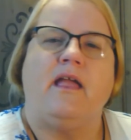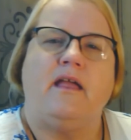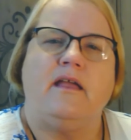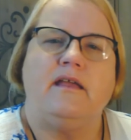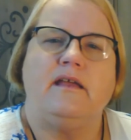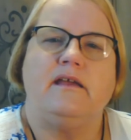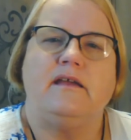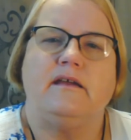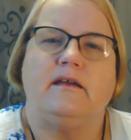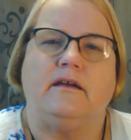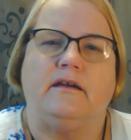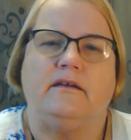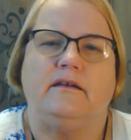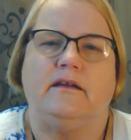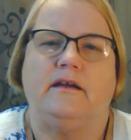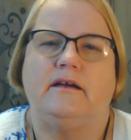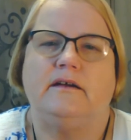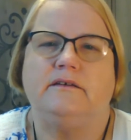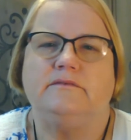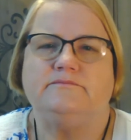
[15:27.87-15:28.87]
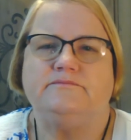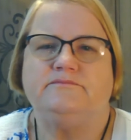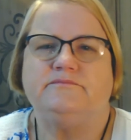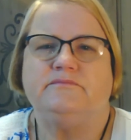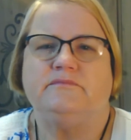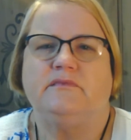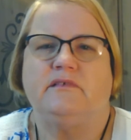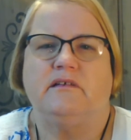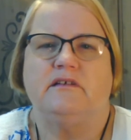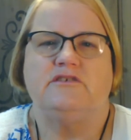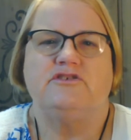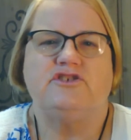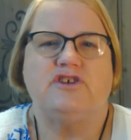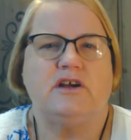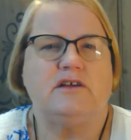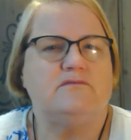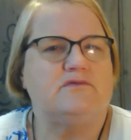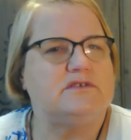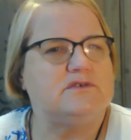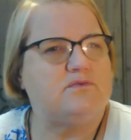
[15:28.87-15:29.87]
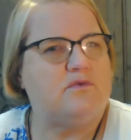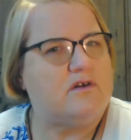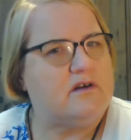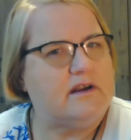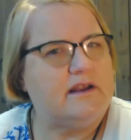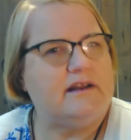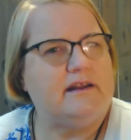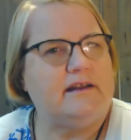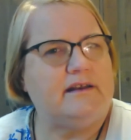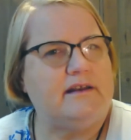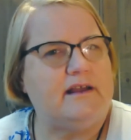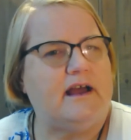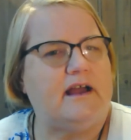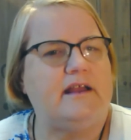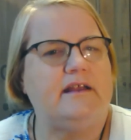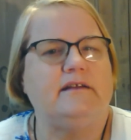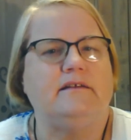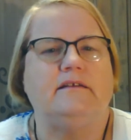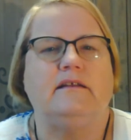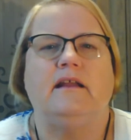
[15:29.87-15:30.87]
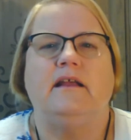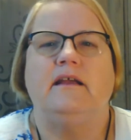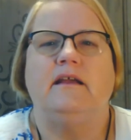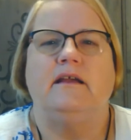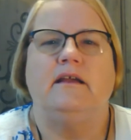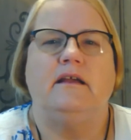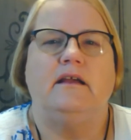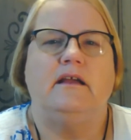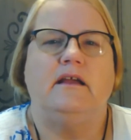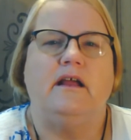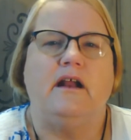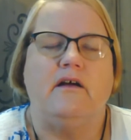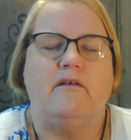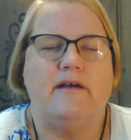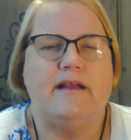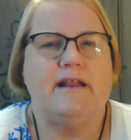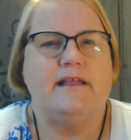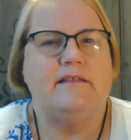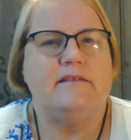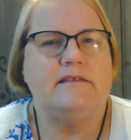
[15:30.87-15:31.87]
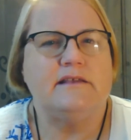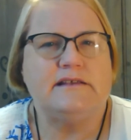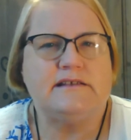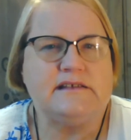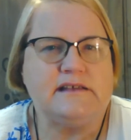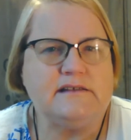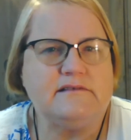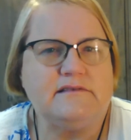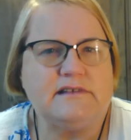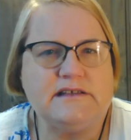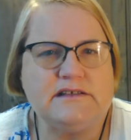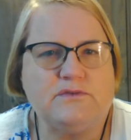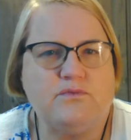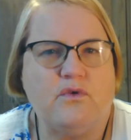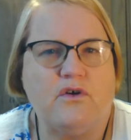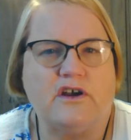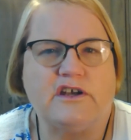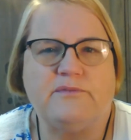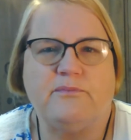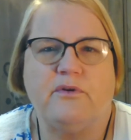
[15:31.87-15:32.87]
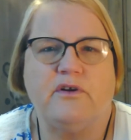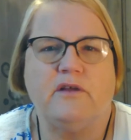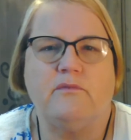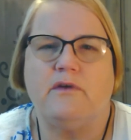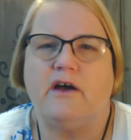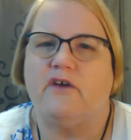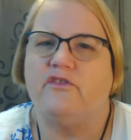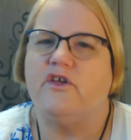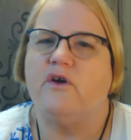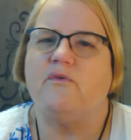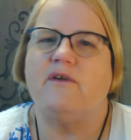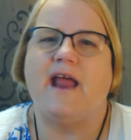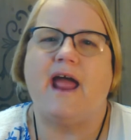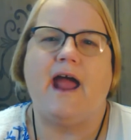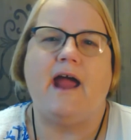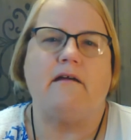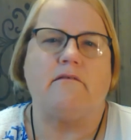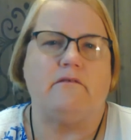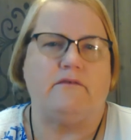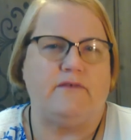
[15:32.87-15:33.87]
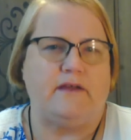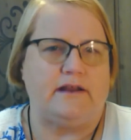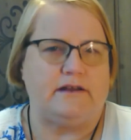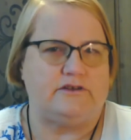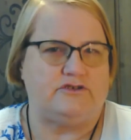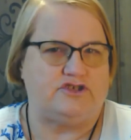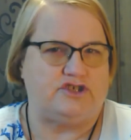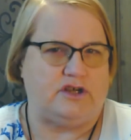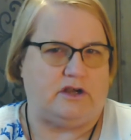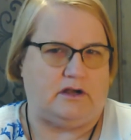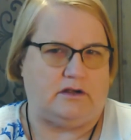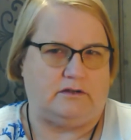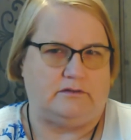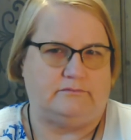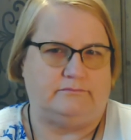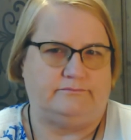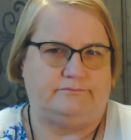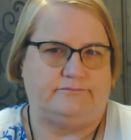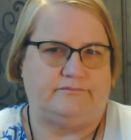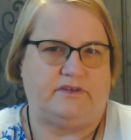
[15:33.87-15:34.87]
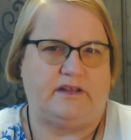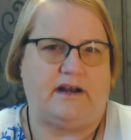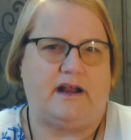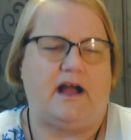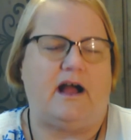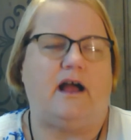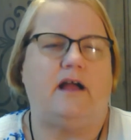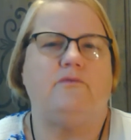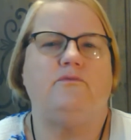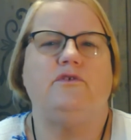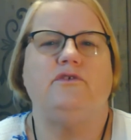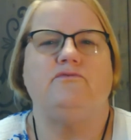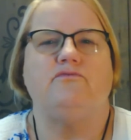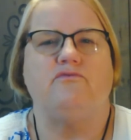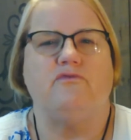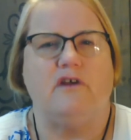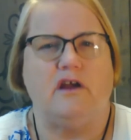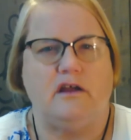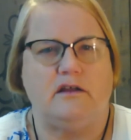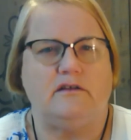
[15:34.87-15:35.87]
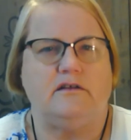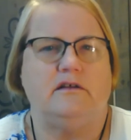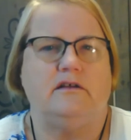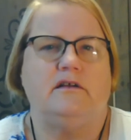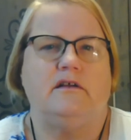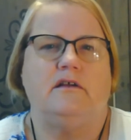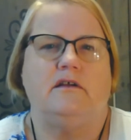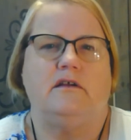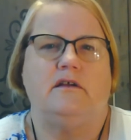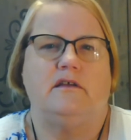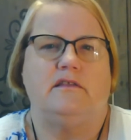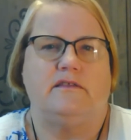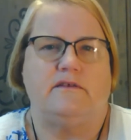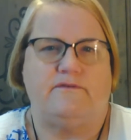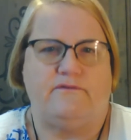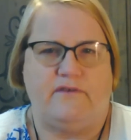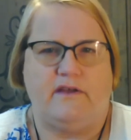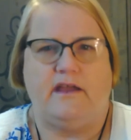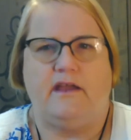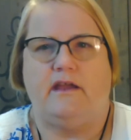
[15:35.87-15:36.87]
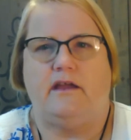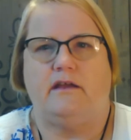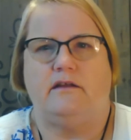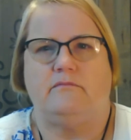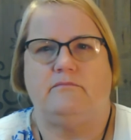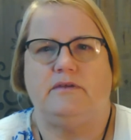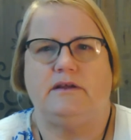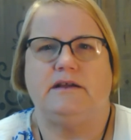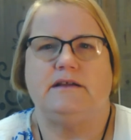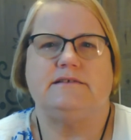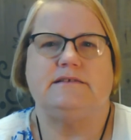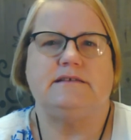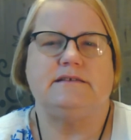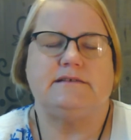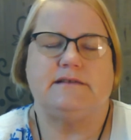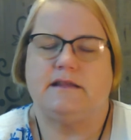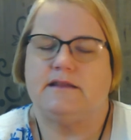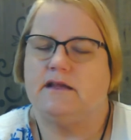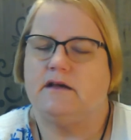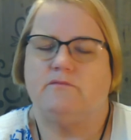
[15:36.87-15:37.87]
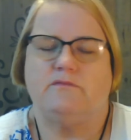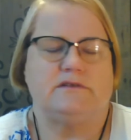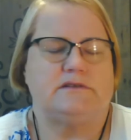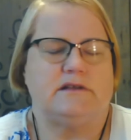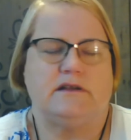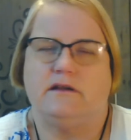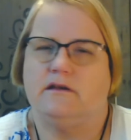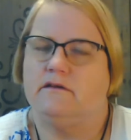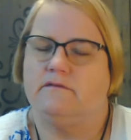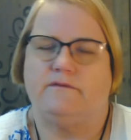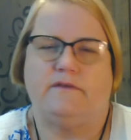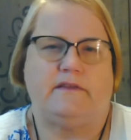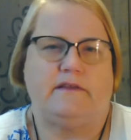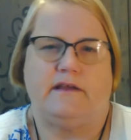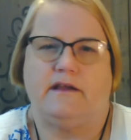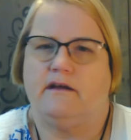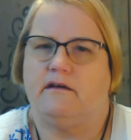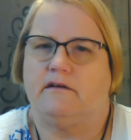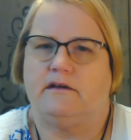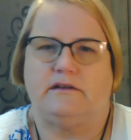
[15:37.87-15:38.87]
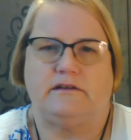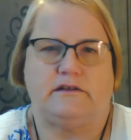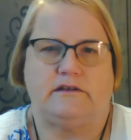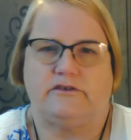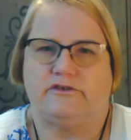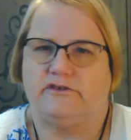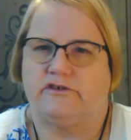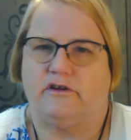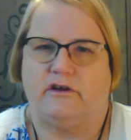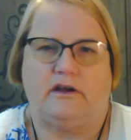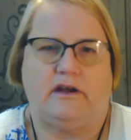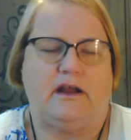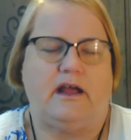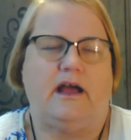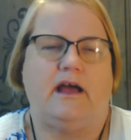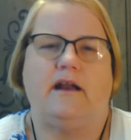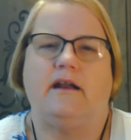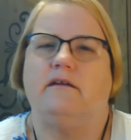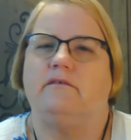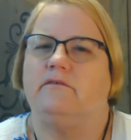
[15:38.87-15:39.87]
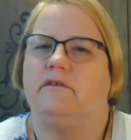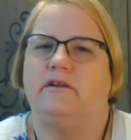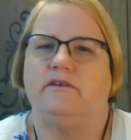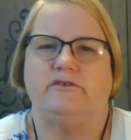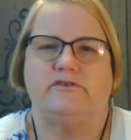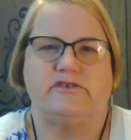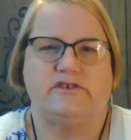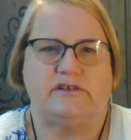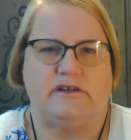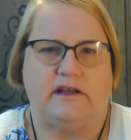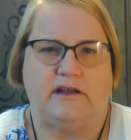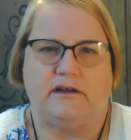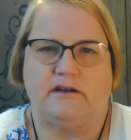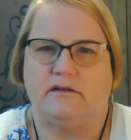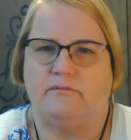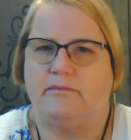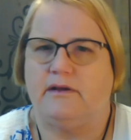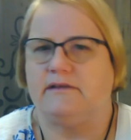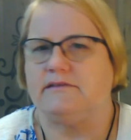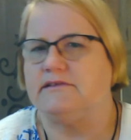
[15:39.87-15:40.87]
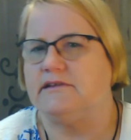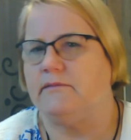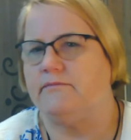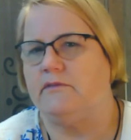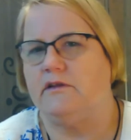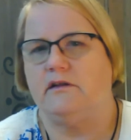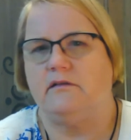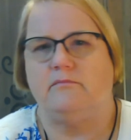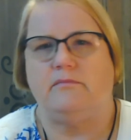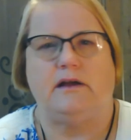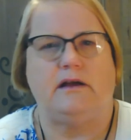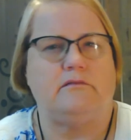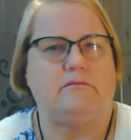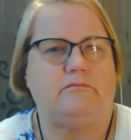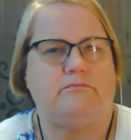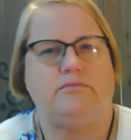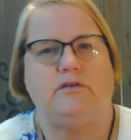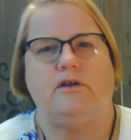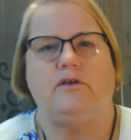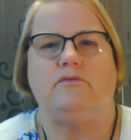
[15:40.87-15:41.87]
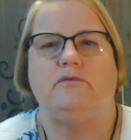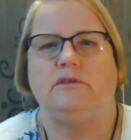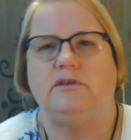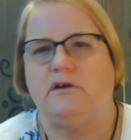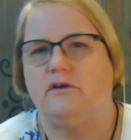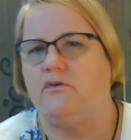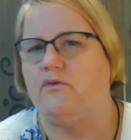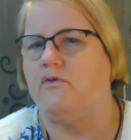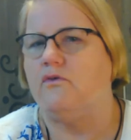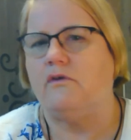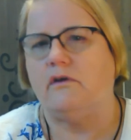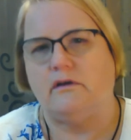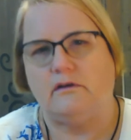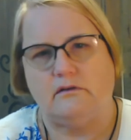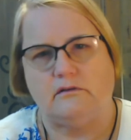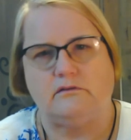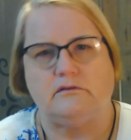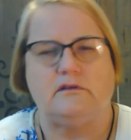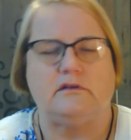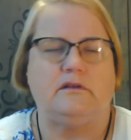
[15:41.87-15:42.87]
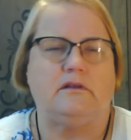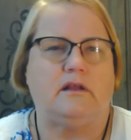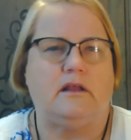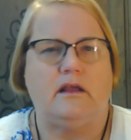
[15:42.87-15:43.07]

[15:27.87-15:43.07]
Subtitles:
and Chuck was working at night, and and this worked pretty well, though it aggravated Chuck that I would run the fan because he said that wasn't good for the air conditioning. I don't understand something about blowing the coils and